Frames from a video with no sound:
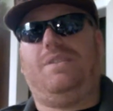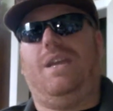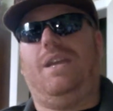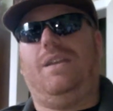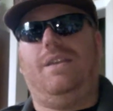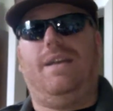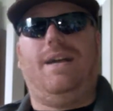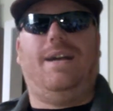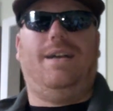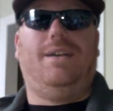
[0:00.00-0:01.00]

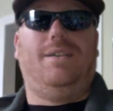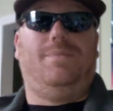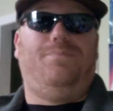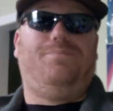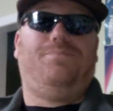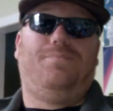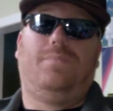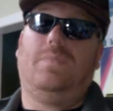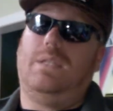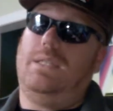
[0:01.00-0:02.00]
10
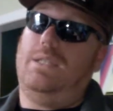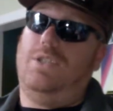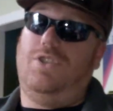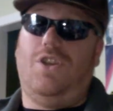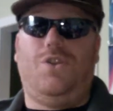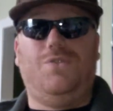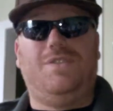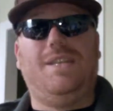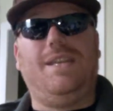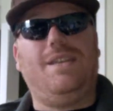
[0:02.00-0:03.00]
shows
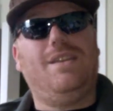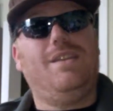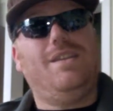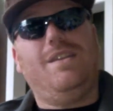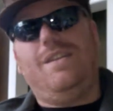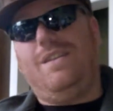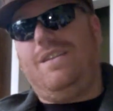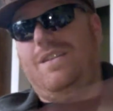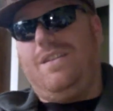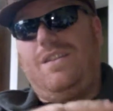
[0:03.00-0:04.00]
that
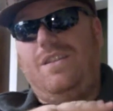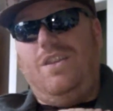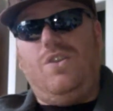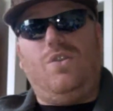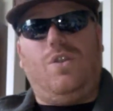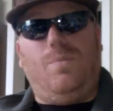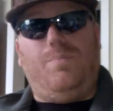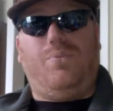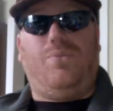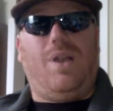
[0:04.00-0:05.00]
you're
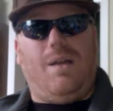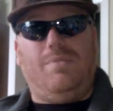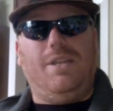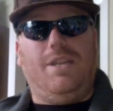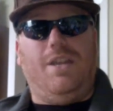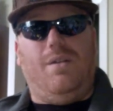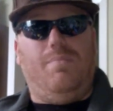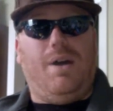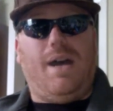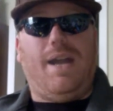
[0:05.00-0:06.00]
probably gonna
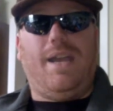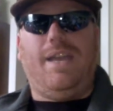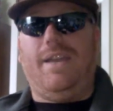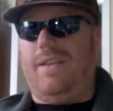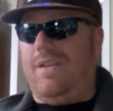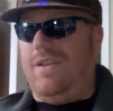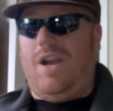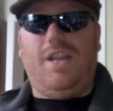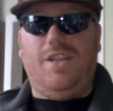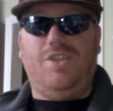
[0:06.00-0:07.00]
buy and
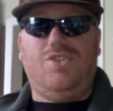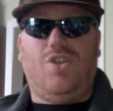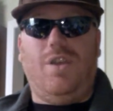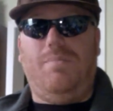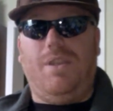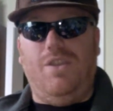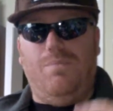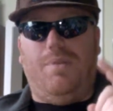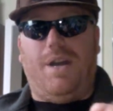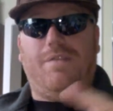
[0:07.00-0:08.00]
not enjoy, but you
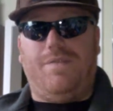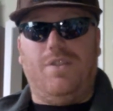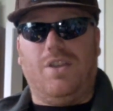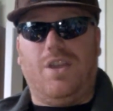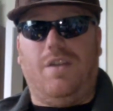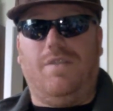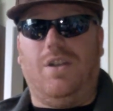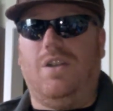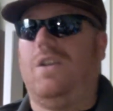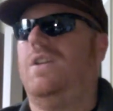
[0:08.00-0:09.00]
bought it for the
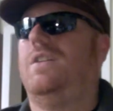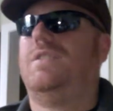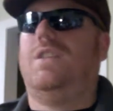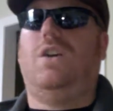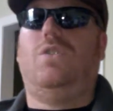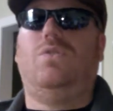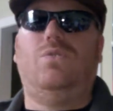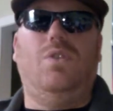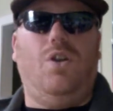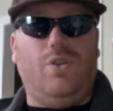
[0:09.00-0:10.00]
cover.
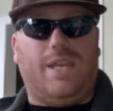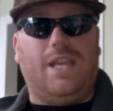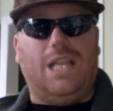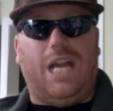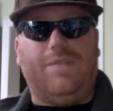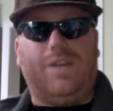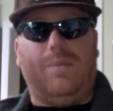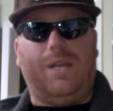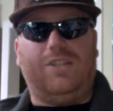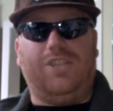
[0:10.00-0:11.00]
So, Otaking Live,
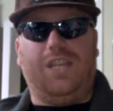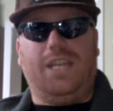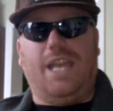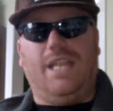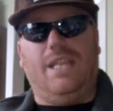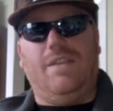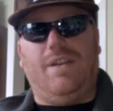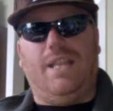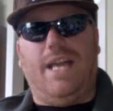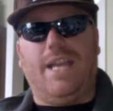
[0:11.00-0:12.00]
come at you again. Leave a
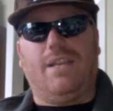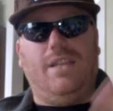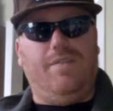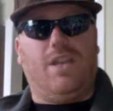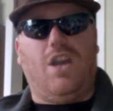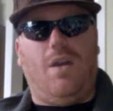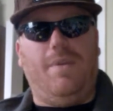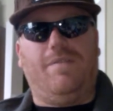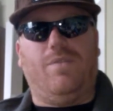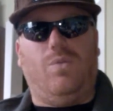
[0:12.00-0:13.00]
like, leave a
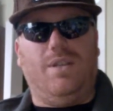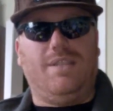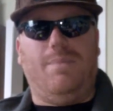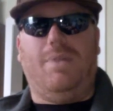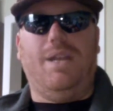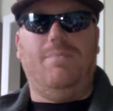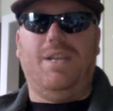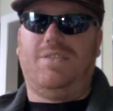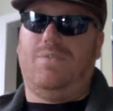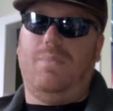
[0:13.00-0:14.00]
comment for ones I might have
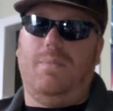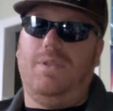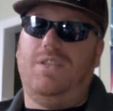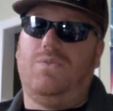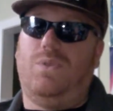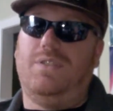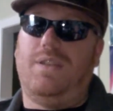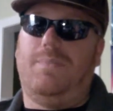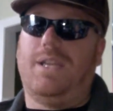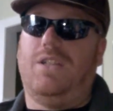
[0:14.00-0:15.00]
missed. Remember, these are ones out
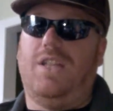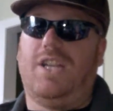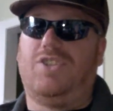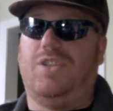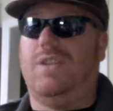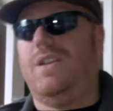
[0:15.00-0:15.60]
of my collection.